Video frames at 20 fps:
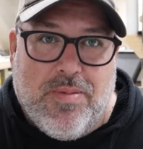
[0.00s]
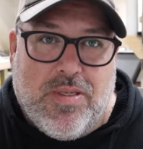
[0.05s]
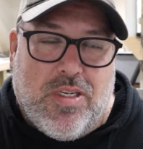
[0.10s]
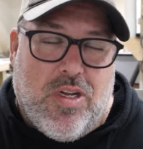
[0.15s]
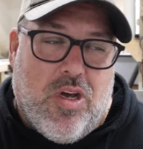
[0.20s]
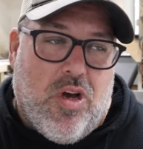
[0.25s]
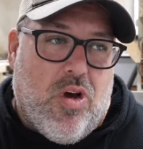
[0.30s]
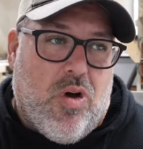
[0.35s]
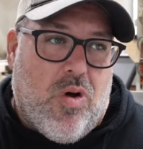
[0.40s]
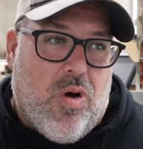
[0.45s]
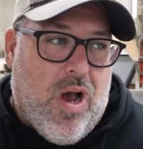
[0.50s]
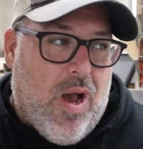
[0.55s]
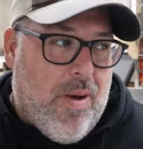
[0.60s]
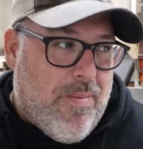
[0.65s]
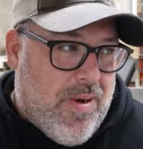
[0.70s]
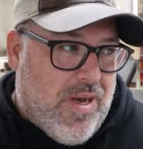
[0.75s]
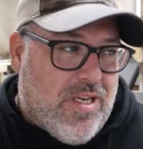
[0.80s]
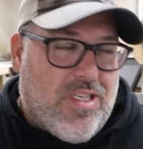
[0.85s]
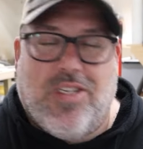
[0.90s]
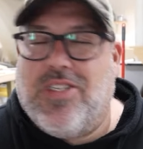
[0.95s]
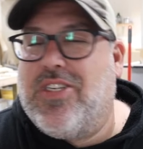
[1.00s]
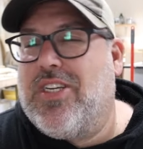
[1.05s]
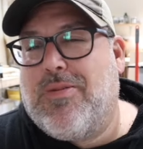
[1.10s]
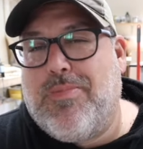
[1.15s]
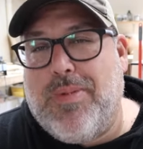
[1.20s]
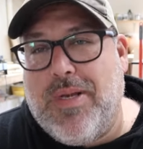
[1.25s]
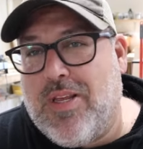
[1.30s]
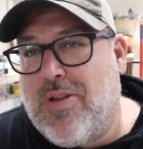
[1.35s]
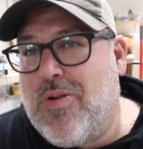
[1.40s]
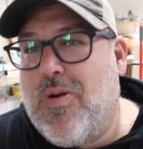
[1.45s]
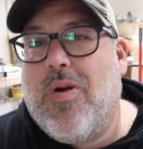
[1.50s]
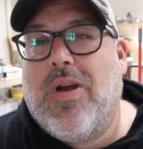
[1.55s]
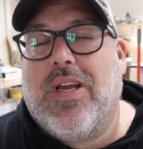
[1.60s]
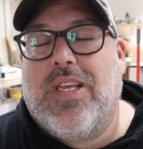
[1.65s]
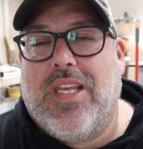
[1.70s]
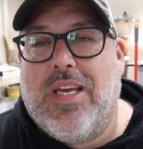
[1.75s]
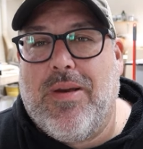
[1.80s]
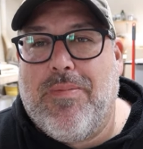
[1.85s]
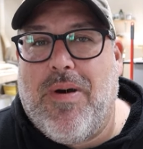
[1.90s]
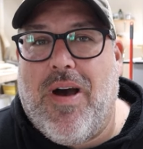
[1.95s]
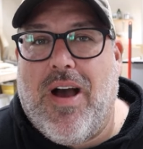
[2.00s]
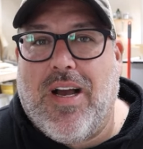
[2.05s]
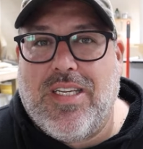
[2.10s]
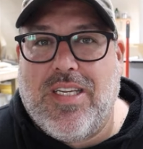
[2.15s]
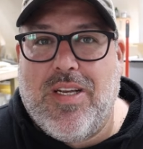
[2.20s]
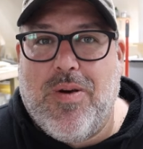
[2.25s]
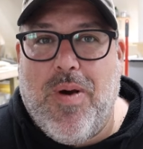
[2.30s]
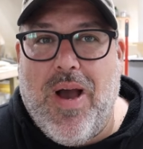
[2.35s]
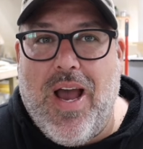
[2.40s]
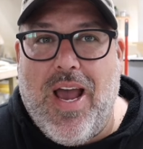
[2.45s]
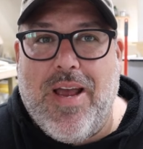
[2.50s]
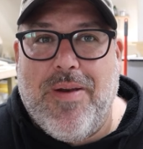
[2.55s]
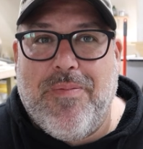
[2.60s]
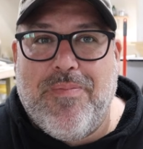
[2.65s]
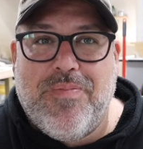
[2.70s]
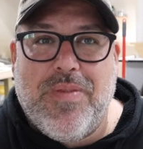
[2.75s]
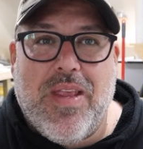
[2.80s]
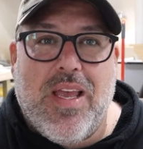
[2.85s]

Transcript: so I might as well just be throwing the epoxy away.